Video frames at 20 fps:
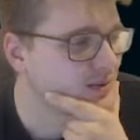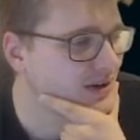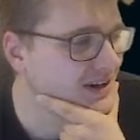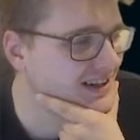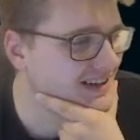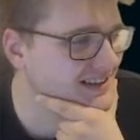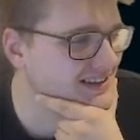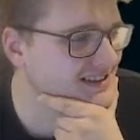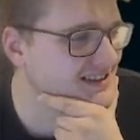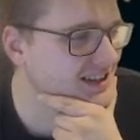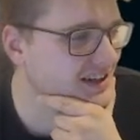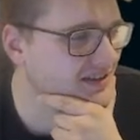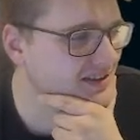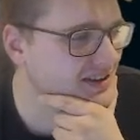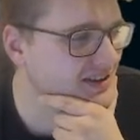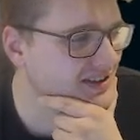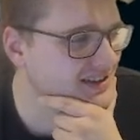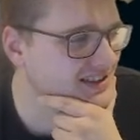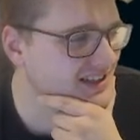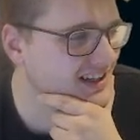Well,
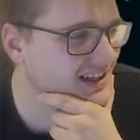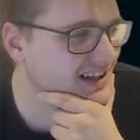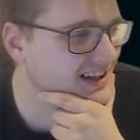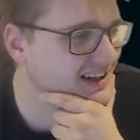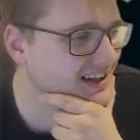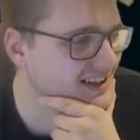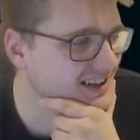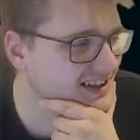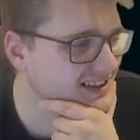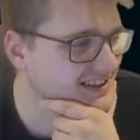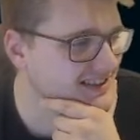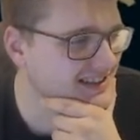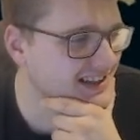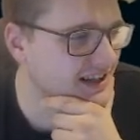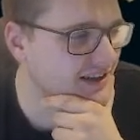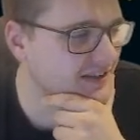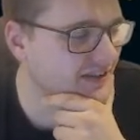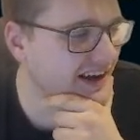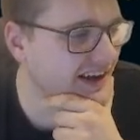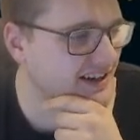
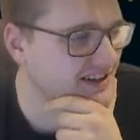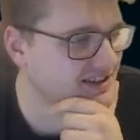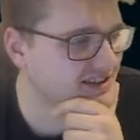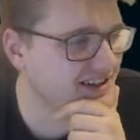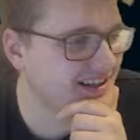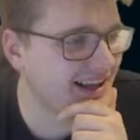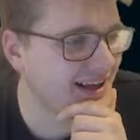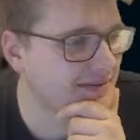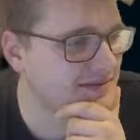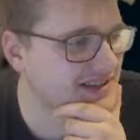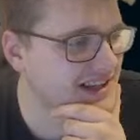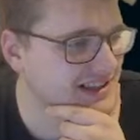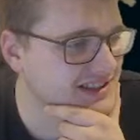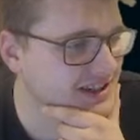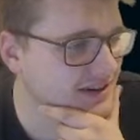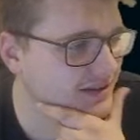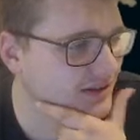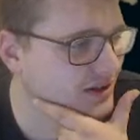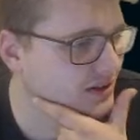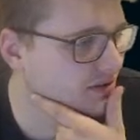self-hacker claims that
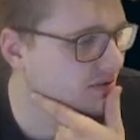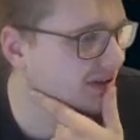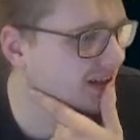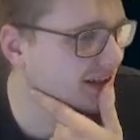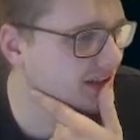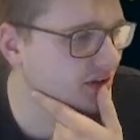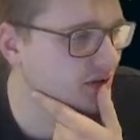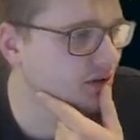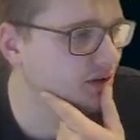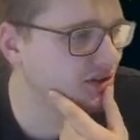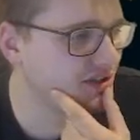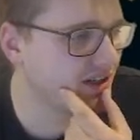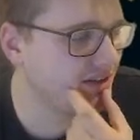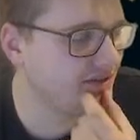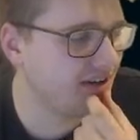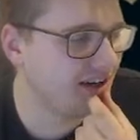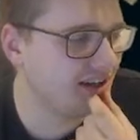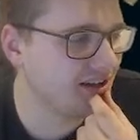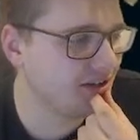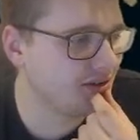Shavik Mel usually
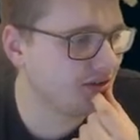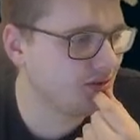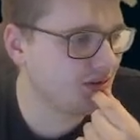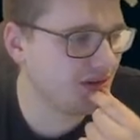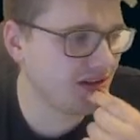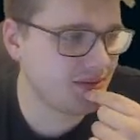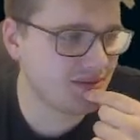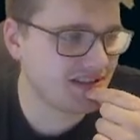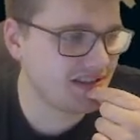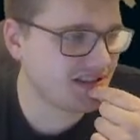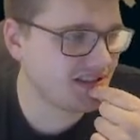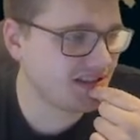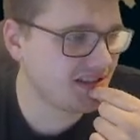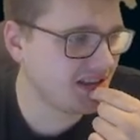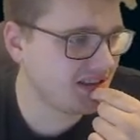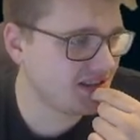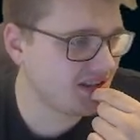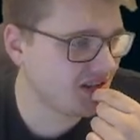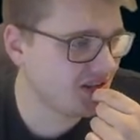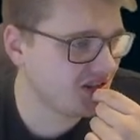find those 20%
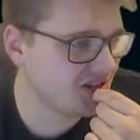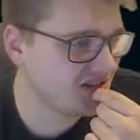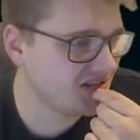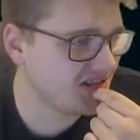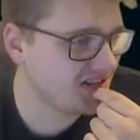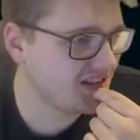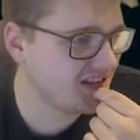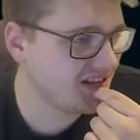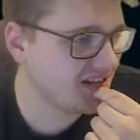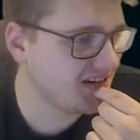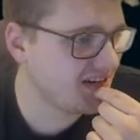solutions.